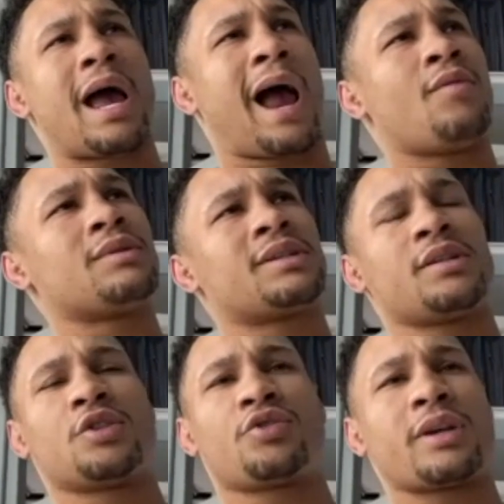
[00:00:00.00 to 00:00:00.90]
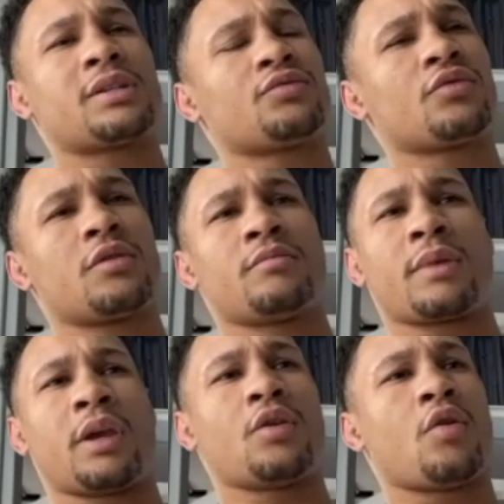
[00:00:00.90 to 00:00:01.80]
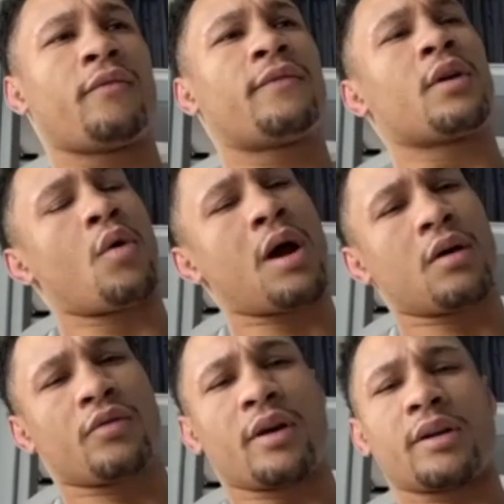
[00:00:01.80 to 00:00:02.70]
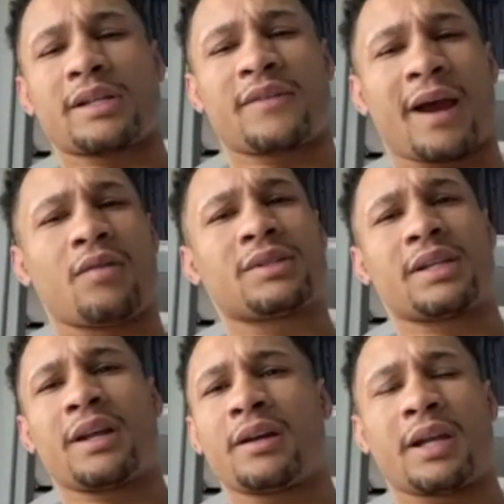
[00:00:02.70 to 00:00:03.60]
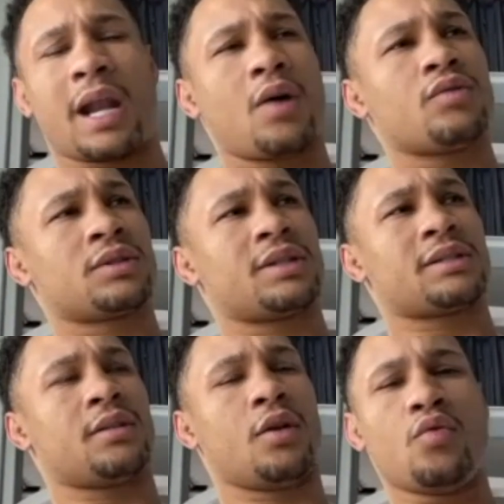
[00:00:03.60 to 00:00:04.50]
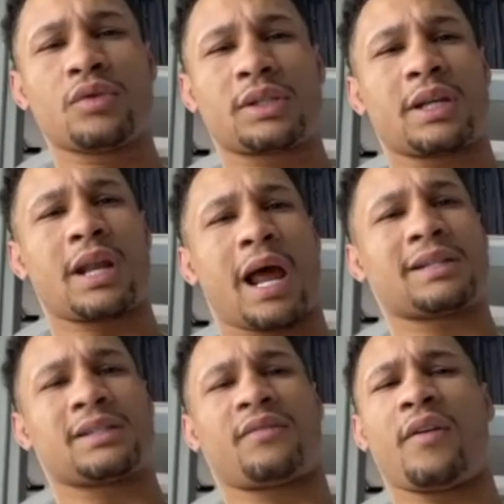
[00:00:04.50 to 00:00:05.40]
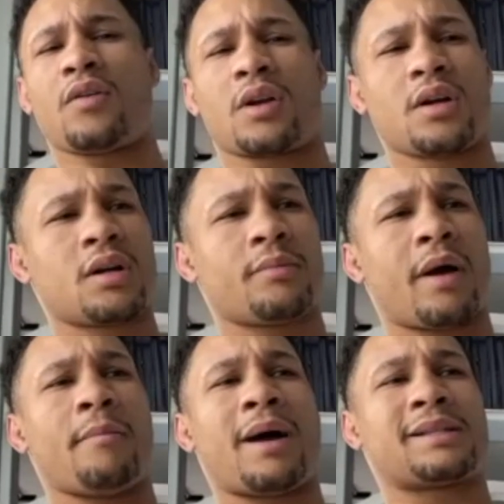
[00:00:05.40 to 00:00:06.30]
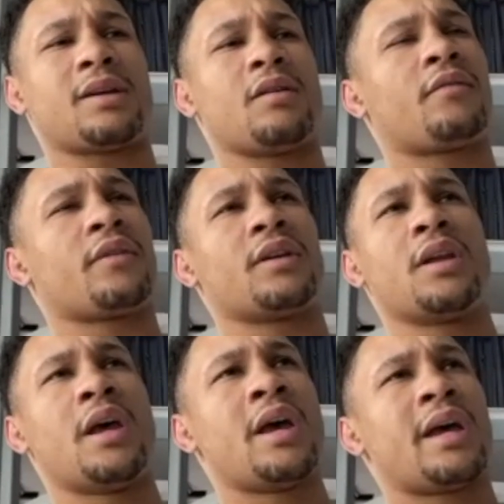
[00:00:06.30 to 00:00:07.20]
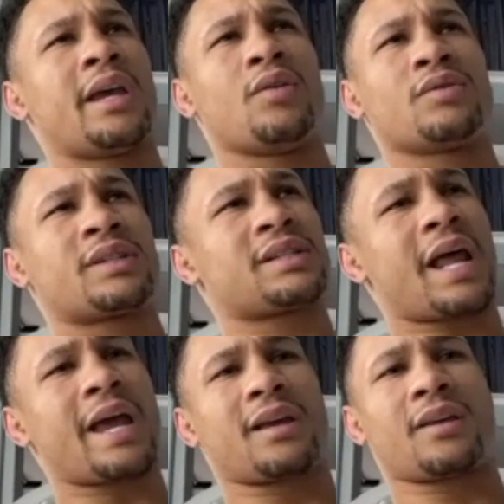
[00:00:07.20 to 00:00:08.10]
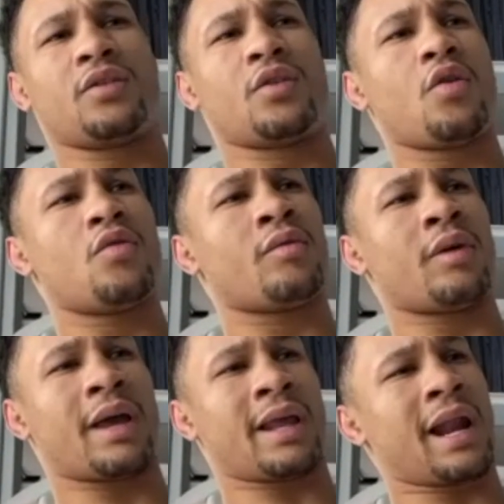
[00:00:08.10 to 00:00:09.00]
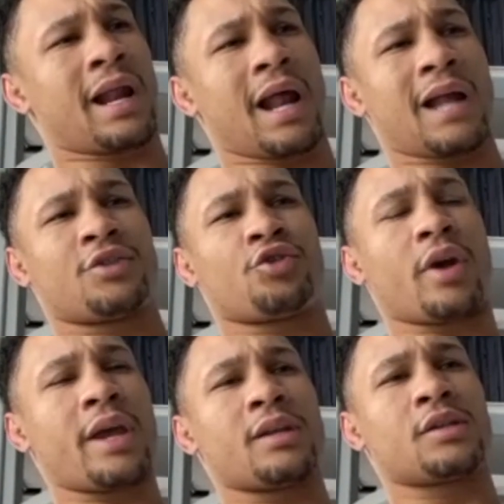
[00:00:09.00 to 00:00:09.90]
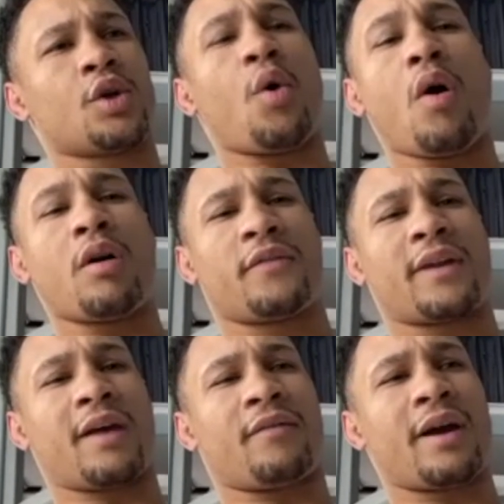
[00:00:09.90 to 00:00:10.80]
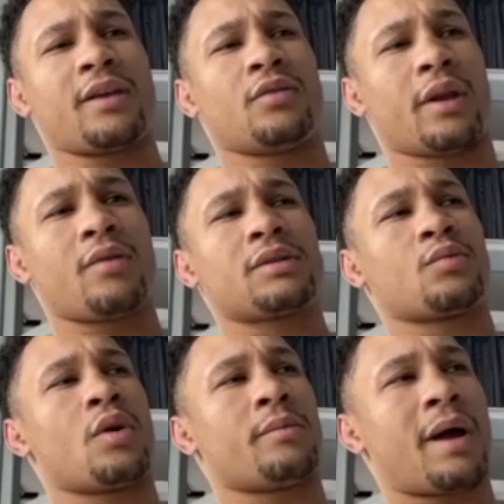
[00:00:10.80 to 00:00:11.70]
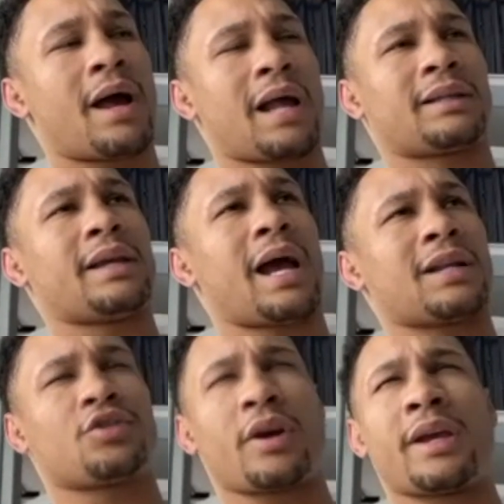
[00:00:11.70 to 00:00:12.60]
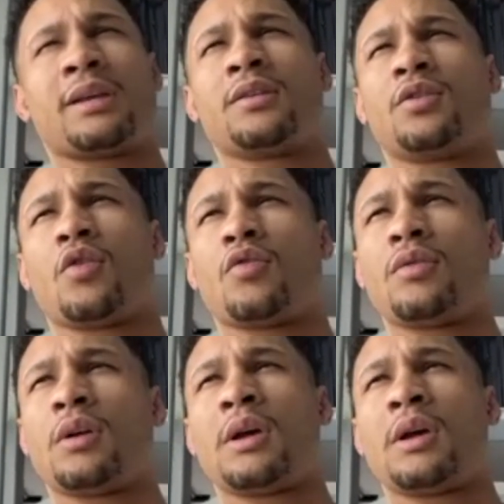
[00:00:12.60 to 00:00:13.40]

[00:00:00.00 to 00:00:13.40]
I was in the dressing room, you know, for the Juan Heraldez fight. I was in there, and I was just loose, and I just felt good about myself, and it was just like you know. And I, I trained so hard for that fight. You know, that was one of my. I think I trained. You know.